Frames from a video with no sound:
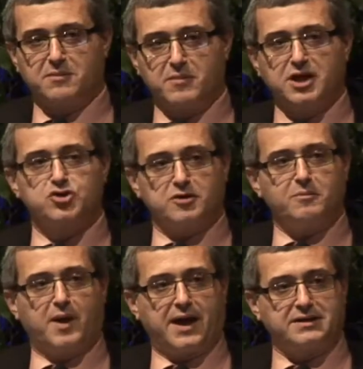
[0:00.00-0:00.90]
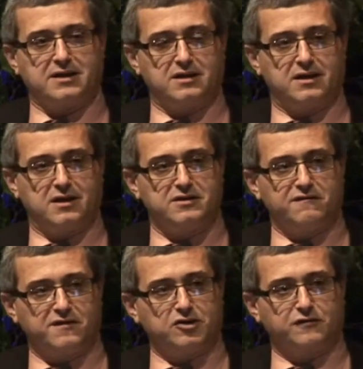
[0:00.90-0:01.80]
a major impact in the
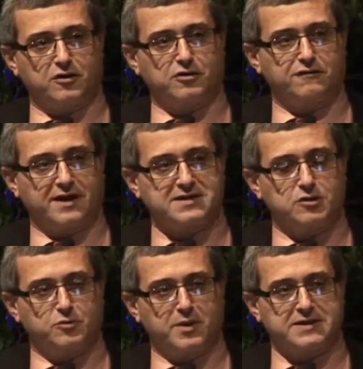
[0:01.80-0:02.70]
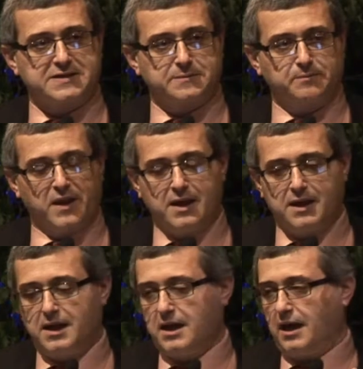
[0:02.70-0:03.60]
field of cardiovascular medicine.
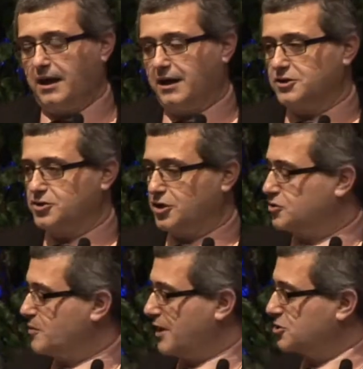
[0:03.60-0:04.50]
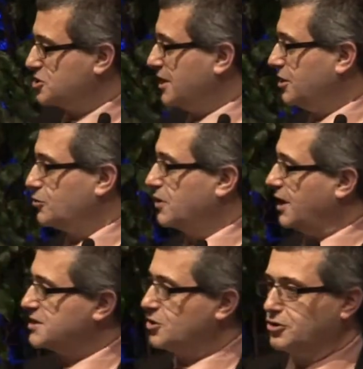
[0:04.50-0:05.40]
Dr. Banerjee, you
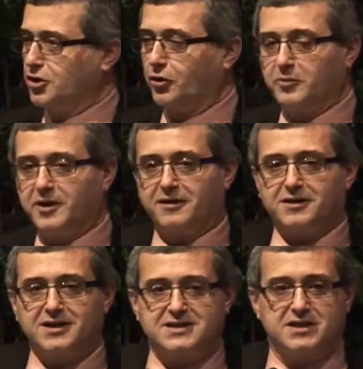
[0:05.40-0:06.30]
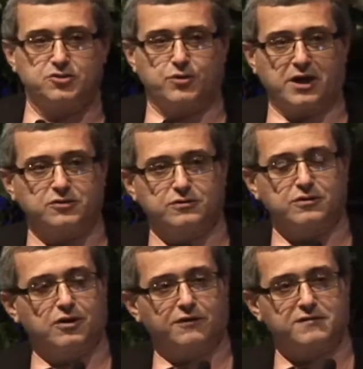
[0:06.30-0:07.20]
guys all know him here. He's the
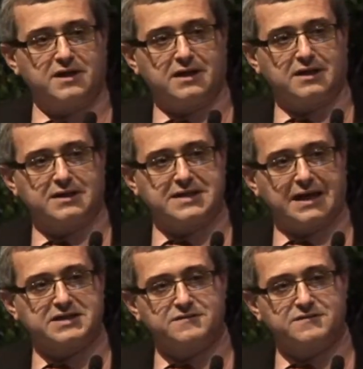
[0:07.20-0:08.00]
director of the Dallas